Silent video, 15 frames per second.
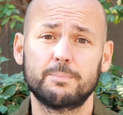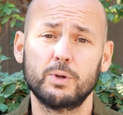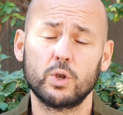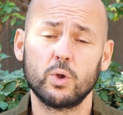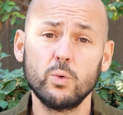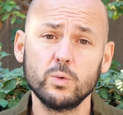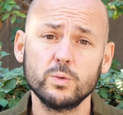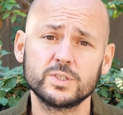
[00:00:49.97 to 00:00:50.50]

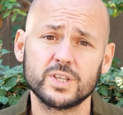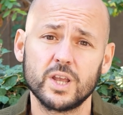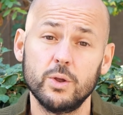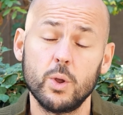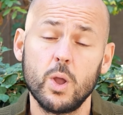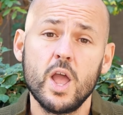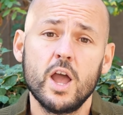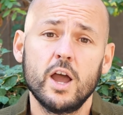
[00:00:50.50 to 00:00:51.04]
but
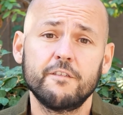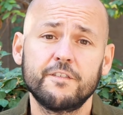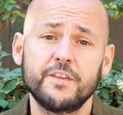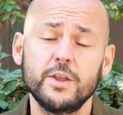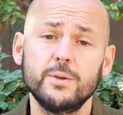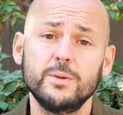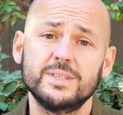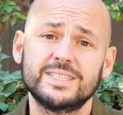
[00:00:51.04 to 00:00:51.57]
also a
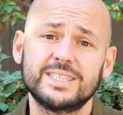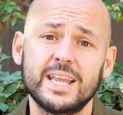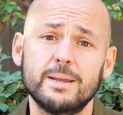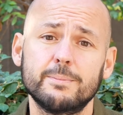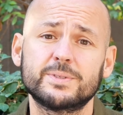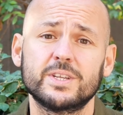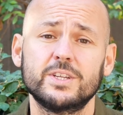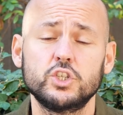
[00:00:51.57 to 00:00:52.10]
few
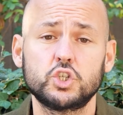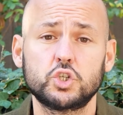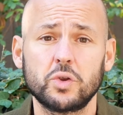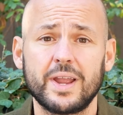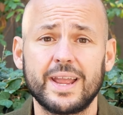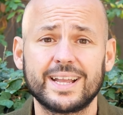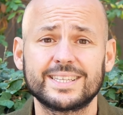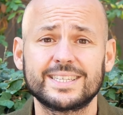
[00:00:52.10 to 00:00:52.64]
tips and
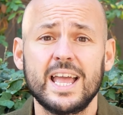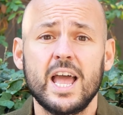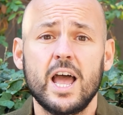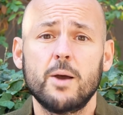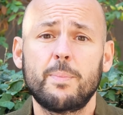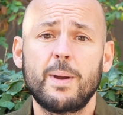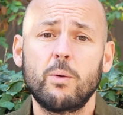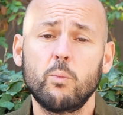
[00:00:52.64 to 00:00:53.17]
tricks
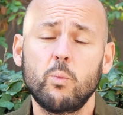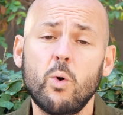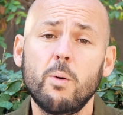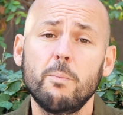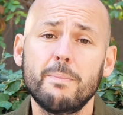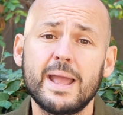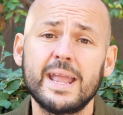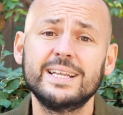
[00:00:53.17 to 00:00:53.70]
about
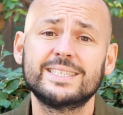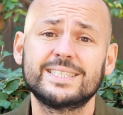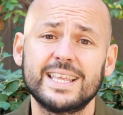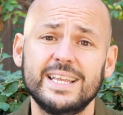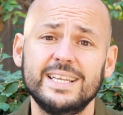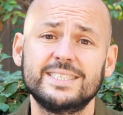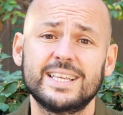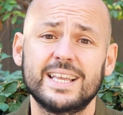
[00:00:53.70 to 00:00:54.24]
what makes
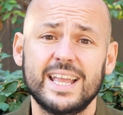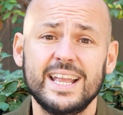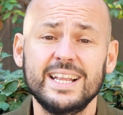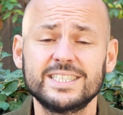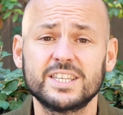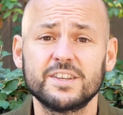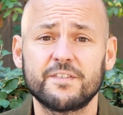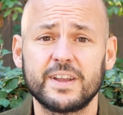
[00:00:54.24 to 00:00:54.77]
these
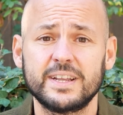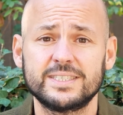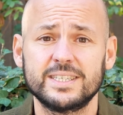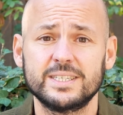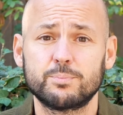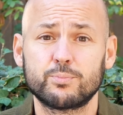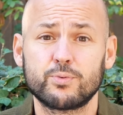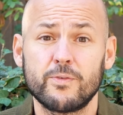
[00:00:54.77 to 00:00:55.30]

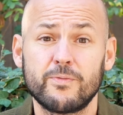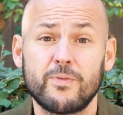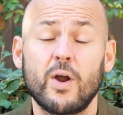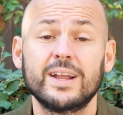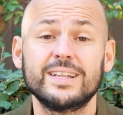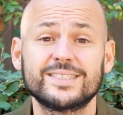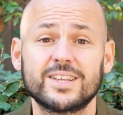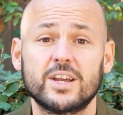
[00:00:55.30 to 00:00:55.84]
interfaces
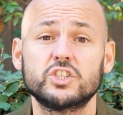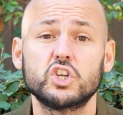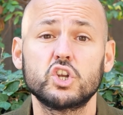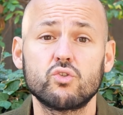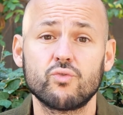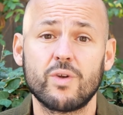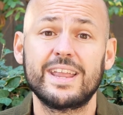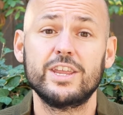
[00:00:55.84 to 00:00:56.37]
provide such a
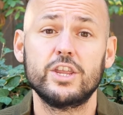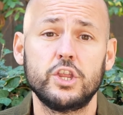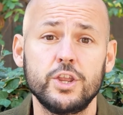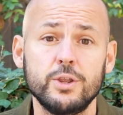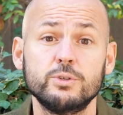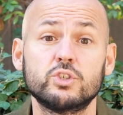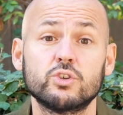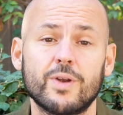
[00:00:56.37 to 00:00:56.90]
great
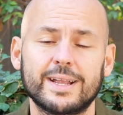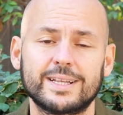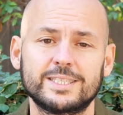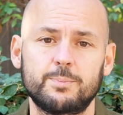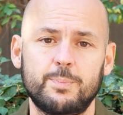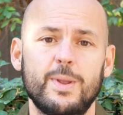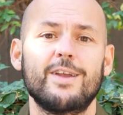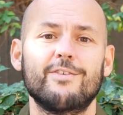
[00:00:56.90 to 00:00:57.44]
user
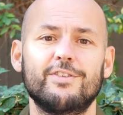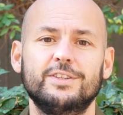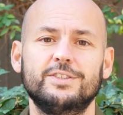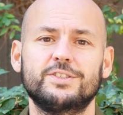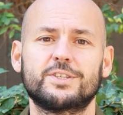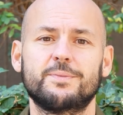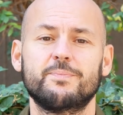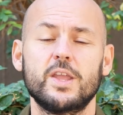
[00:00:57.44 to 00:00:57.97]

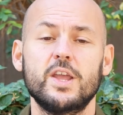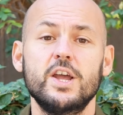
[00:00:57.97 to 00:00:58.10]
experience.